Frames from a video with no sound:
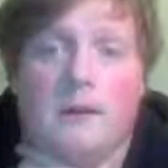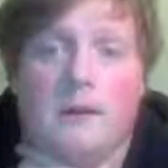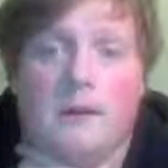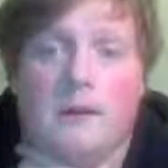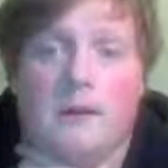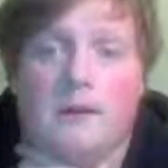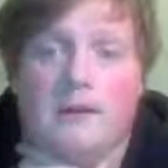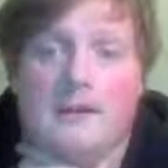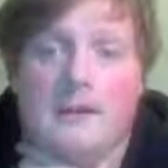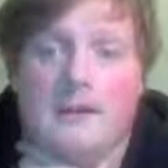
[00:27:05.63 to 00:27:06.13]

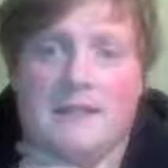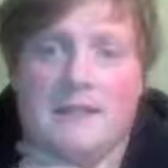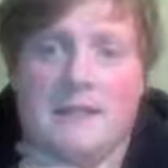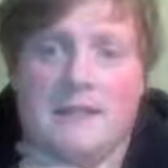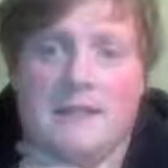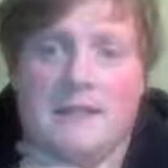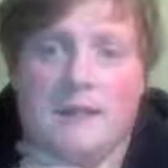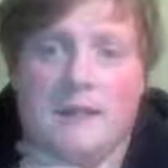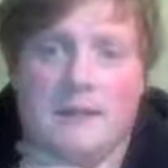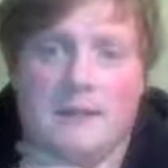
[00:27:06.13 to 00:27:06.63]
And yes, it
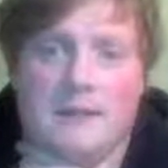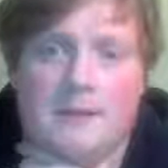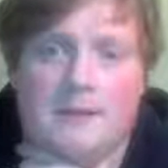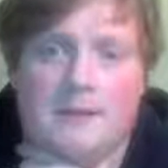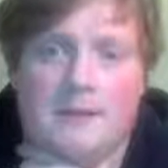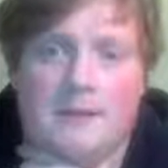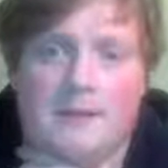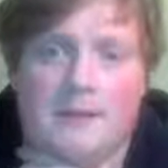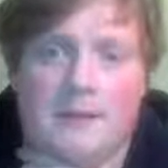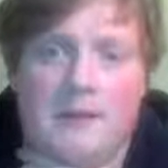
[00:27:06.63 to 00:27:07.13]
does.
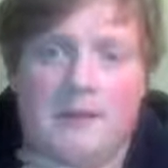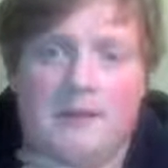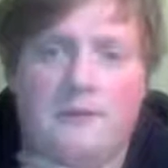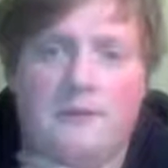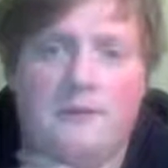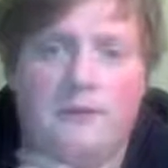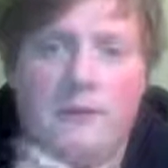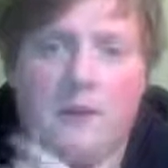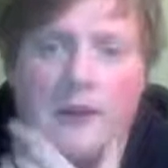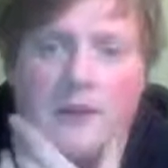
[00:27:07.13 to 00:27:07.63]
So
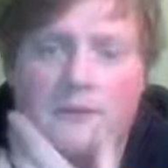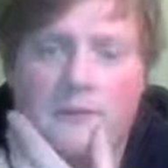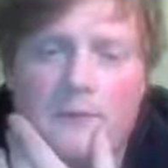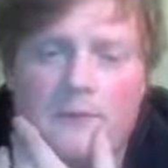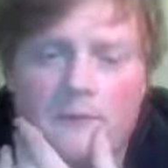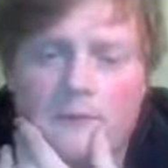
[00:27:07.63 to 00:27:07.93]
e5.